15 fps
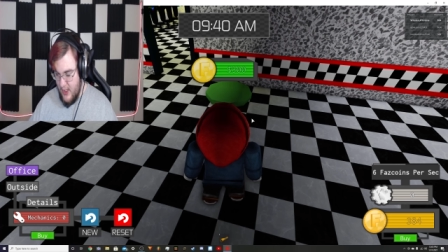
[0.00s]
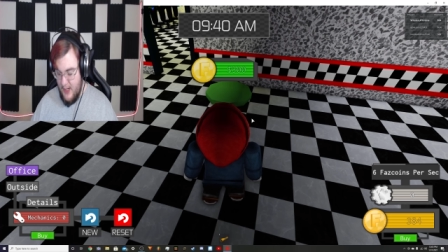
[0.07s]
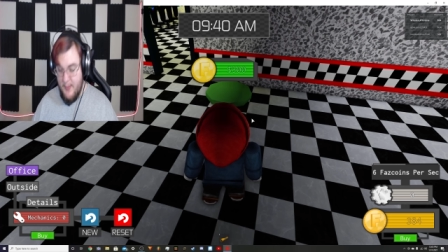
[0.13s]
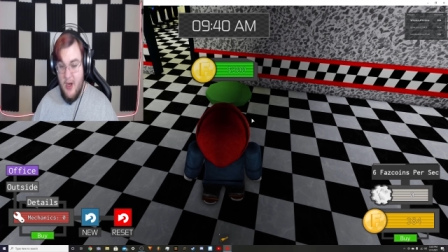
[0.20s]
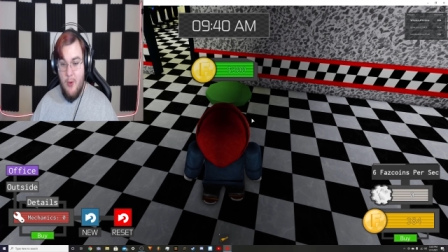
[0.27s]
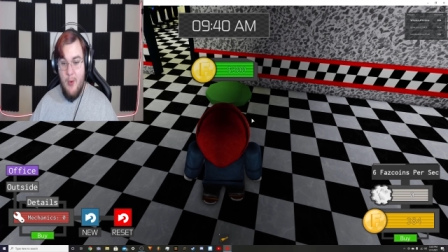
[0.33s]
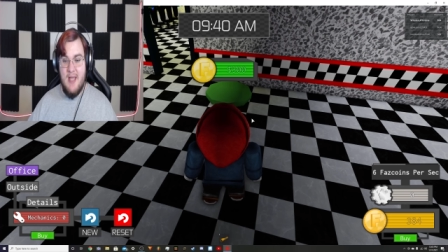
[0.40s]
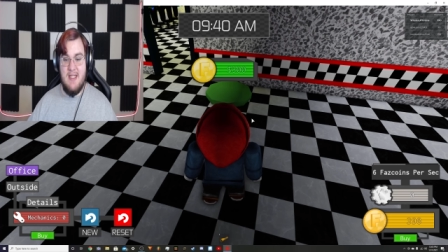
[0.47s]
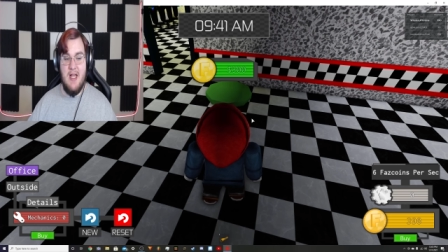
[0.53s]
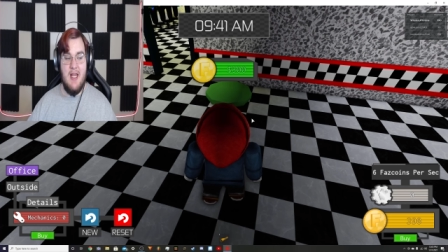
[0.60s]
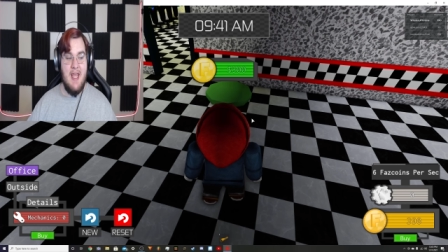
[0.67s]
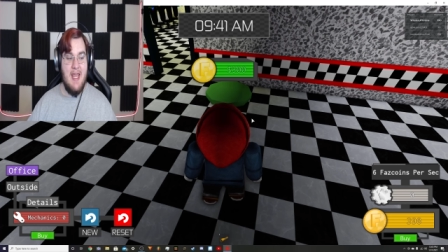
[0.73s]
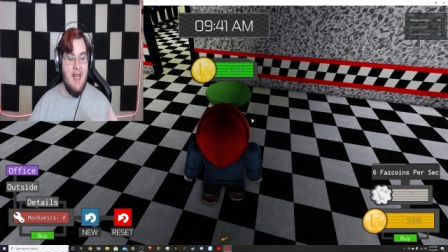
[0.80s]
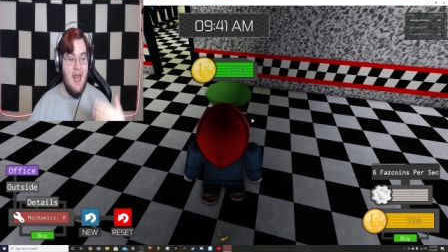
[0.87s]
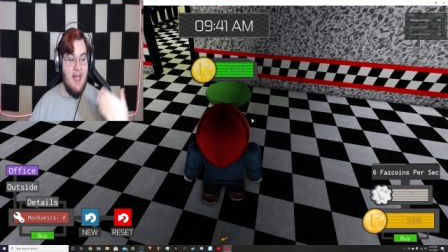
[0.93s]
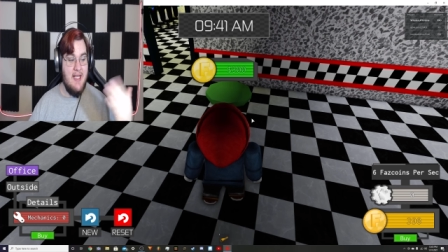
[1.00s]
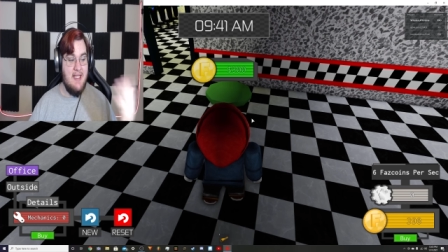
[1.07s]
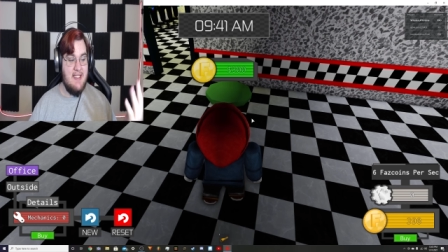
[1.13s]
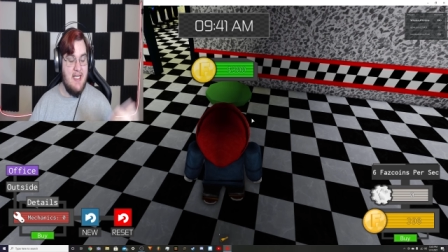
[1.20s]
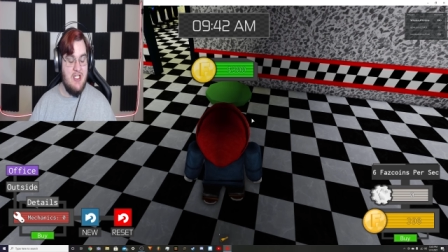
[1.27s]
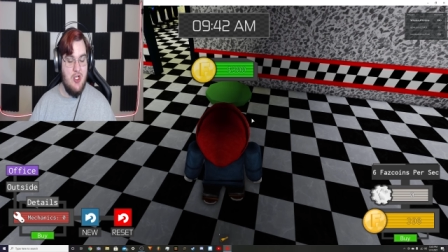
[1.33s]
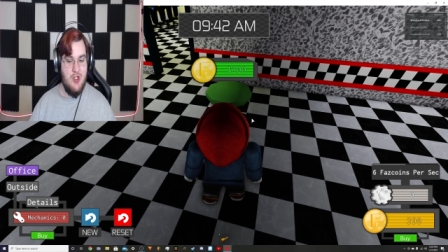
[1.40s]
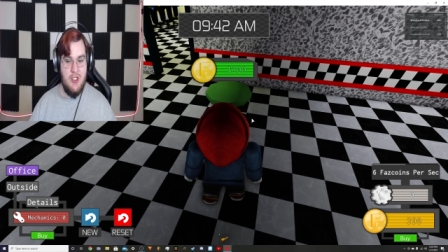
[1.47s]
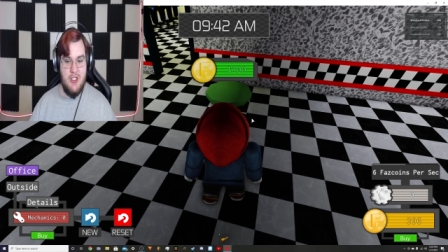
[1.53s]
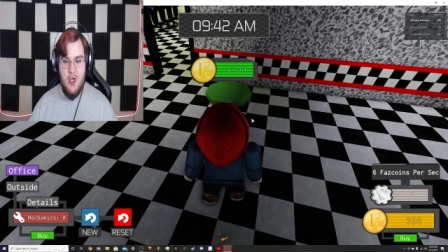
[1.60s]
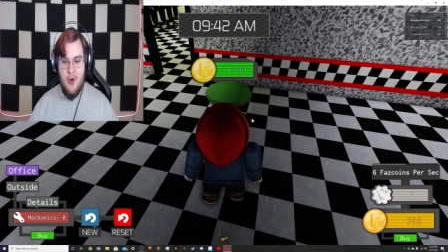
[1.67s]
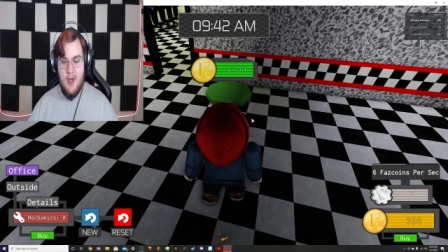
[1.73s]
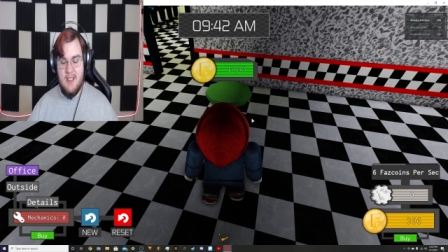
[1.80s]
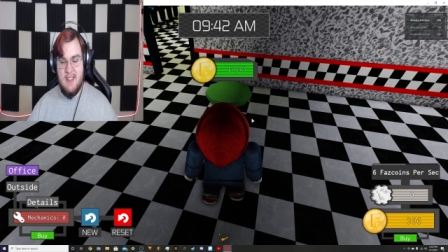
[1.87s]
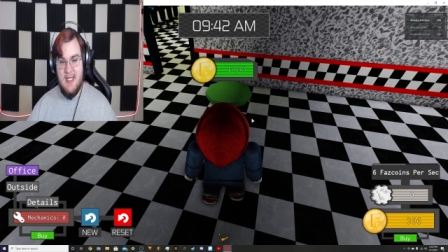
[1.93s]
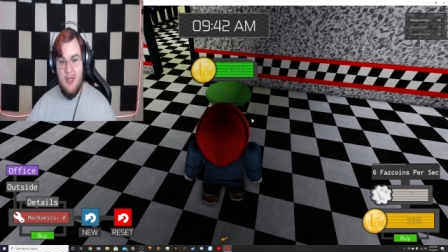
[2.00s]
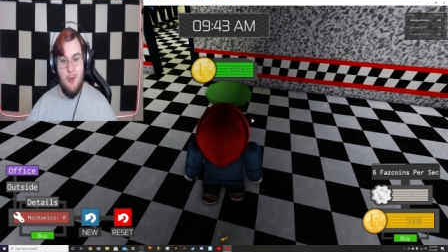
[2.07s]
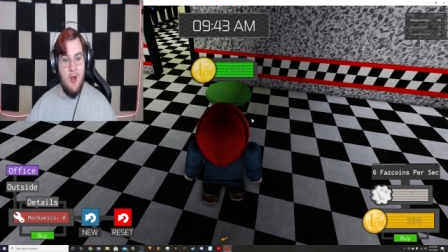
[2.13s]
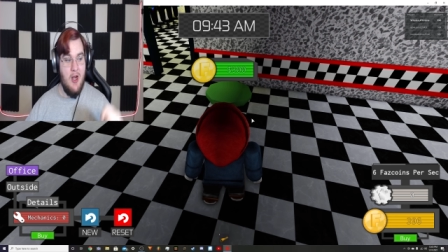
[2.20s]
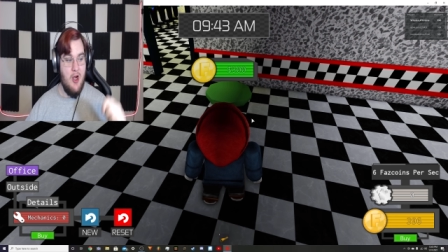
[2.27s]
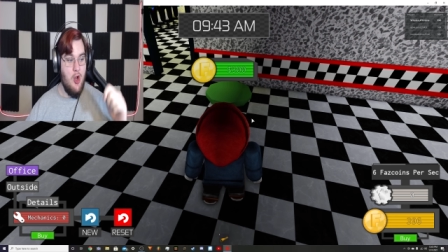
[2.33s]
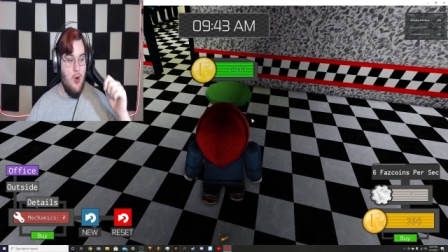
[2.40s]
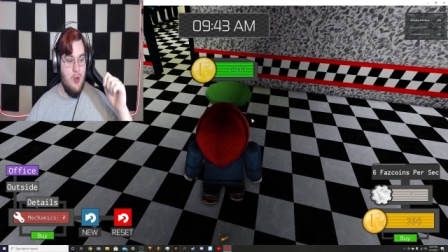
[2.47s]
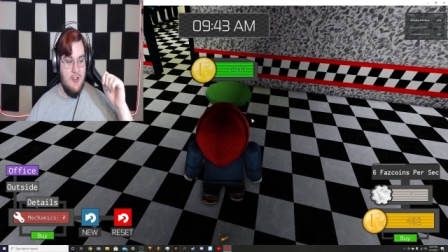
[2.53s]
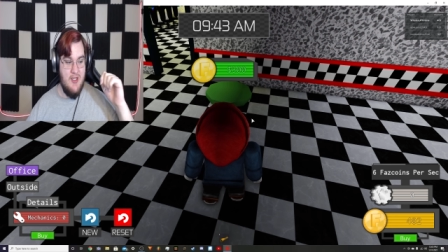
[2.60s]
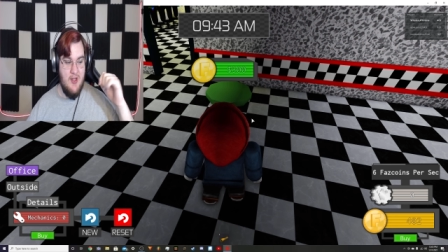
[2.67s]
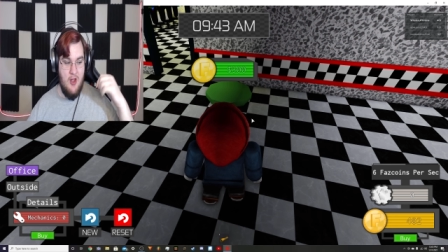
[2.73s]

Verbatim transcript: I'm gonna wait until I get at least 600 tokens, and then we're gonna go into the